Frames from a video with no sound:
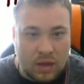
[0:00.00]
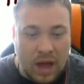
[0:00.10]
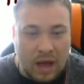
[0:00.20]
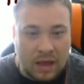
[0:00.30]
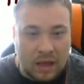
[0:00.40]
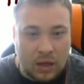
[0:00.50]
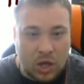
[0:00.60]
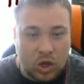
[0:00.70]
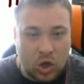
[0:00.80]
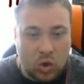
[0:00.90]

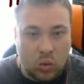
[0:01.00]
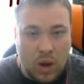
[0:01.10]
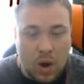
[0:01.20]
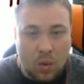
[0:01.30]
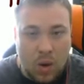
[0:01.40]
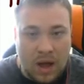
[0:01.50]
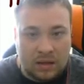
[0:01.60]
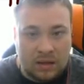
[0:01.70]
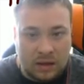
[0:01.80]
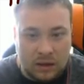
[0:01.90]
talking to
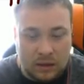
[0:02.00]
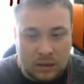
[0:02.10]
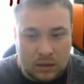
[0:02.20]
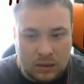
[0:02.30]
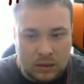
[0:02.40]
Watson.